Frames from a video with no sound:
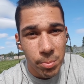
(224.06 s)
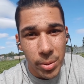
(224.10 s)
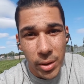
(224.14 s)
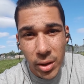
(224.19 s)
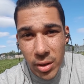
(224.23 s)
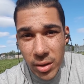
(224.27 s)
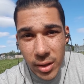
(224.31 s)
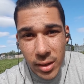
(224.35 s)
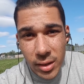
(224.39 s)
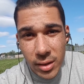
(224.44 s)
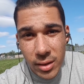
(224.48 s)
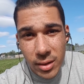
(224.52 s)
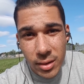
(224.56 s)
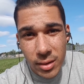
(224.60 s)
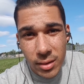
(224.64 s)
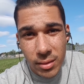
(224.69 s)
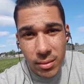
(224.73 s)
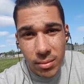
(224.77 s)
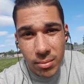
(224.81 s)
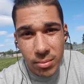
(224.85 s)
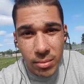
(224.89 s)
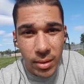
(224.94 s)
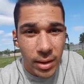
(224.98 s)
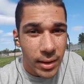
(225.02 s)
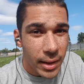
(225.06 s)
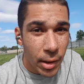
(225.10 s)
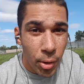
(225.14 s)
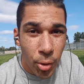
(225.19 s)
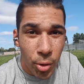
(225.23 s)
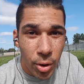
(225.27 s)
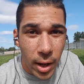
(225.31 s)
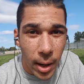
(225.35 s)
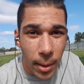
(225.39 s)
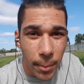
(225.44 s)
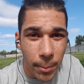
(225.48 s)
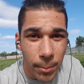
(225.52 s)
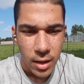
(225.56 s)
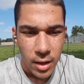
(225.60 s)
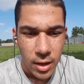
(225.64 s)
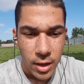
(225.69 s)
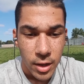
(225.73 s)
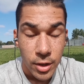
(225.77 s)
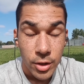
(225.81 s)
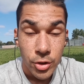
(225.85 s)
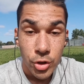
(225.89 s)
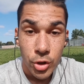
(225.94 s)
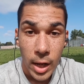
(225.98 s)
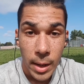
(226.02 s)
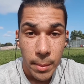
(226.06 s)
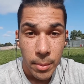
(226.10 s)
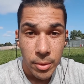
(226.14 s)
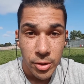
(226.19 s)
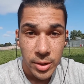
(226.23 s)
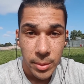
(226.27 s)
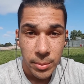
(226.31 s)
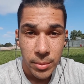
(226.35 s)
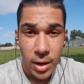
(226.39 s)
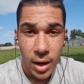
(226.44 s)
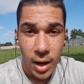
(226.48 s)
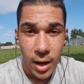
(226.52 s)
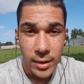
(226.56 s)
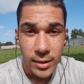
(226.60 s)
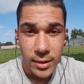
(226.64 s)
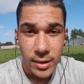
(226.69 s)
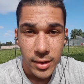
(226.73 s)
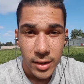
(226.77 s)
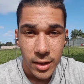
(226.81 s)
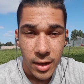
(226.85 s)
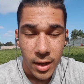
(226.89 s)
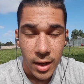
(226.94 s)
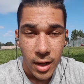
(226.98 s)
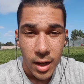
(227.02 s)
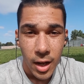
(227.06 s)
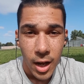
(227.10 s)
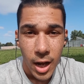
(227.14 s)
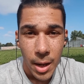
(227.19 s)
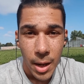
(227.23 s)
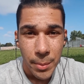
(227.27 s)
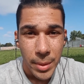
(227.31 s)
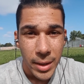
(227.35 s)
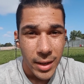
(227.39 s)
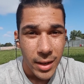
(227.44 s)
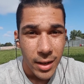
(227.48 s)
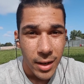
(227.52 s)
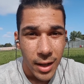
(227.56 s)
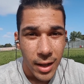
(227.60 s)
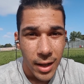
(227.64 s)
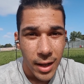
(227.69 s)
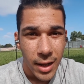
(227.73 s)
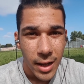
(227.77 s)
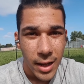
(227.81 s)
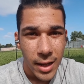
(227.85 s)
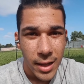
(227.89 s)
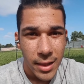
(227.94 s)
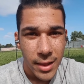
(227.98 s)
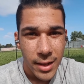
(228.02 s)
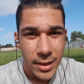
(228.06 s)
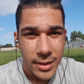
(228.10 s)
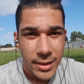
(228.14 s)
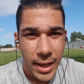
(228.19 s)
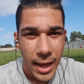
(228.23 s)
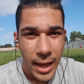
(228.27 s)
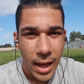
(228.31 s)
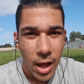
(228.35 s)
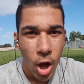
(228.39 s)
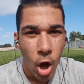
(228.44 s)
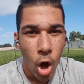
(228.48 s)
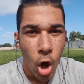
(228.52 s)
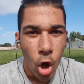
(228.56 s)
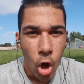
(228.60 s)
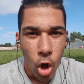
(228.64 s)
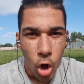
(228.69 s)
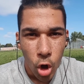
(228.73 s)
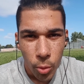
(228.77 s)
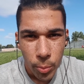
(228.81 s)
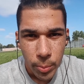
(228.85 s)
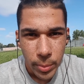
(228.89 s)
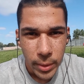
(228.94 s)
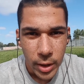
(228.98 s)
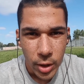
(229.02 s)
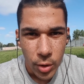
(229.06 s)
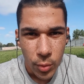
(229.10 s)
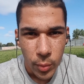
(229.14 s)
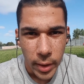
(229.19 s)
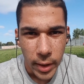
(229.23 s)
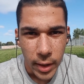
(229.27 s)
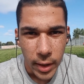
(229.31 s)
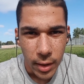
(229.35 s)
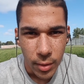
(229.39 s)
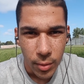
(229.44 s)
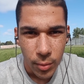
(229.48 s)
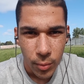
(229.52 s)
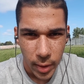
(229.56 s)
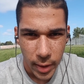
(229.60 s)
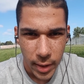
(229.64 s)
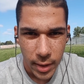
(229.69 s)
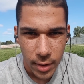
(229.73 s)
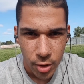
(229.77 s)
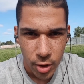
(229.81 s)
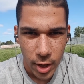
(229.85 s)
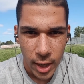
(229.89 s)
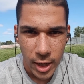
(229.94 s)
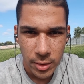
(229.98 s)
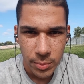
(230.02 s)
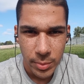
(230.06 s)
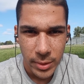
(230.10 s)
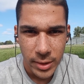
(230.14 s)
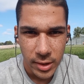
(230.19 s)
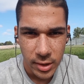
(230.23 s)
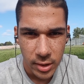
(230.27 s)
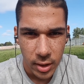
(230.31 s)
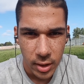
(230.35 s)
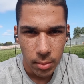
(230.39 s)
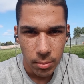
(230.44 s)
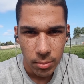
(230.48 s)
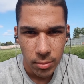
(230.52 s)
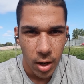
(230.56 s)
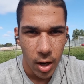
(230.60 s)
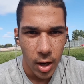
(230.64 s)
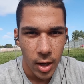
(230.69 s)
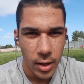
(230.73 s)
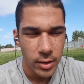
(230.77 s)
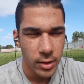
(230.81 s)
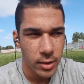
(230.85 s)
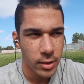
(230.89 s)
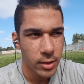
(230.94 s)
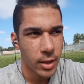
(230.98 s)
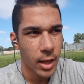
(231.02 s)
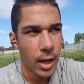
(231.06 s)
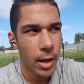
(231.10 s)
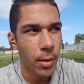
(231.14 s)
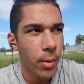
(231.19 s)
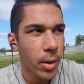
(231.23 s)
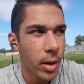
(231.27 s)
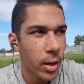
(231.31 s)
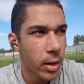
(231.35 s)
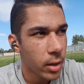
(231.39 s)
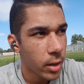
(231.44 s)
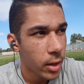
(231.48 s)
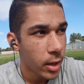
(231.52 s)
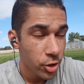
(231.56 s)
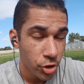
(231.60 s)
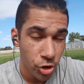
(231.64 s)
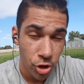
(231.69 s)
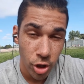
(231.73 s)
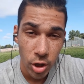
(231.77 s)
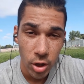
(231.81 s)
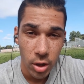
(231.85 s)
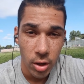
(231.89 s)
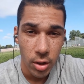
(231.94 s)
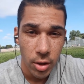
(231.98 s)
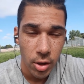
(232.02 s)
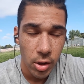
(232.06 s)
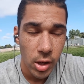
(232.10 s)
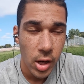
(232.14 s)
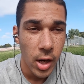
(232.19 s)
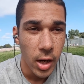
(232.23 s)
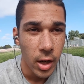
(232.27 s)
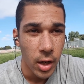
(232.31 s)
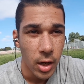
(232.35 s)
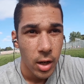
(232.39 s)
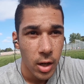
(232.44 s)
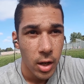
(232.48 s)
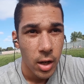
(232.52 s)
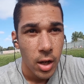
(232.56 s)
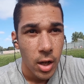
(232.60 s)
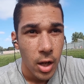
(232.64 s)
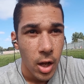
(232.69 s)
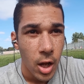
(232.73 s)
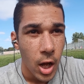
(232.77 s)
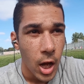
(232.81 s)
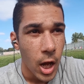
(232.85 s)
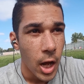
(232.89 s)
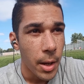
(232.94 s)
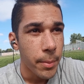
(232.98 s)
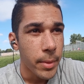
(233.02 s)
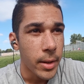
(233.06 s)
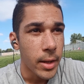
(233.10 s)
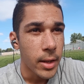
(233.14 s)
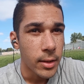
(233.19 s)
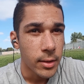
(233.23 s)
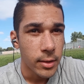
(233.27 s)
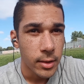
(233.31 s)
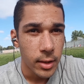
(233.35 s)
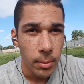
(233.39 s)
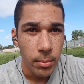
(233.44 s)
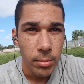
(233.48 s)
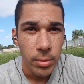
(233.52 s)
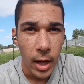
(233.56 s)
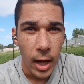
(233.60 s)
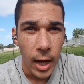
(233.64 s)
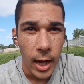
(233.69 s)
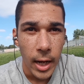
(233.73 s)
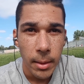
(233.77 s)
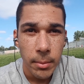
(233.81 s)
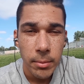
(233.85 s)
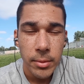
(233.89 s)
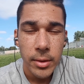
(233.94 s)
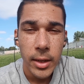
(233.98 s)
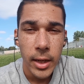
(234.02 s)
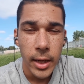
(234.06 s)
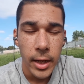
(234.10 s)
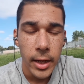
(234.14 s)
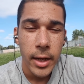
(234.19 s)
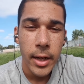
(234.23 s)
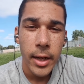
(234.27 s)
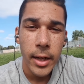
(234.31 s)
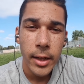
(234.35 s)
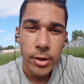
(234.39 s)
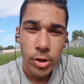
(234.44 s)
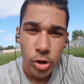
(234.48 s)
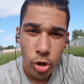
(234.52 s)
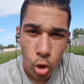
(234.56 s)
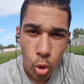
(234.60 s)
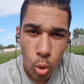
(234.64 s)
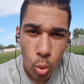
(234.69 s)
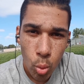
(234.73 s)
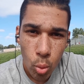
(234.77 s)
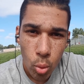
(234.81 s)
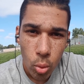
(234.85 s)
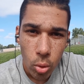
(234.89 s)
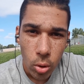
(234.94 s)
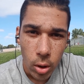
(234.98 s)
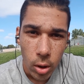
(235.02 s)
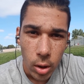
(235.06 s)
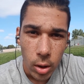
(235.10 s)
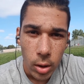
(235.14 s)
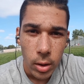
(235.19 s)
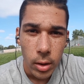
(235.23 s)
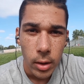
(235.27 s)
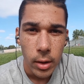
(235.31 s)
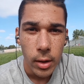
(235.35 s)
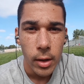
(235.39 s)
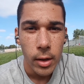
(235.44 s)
Build it, and they will come. So how about some cons? I mean, this can't all be great, right? There has to be some cons in Taiwan, and sure, there are. I mean, sometimes it gets cool.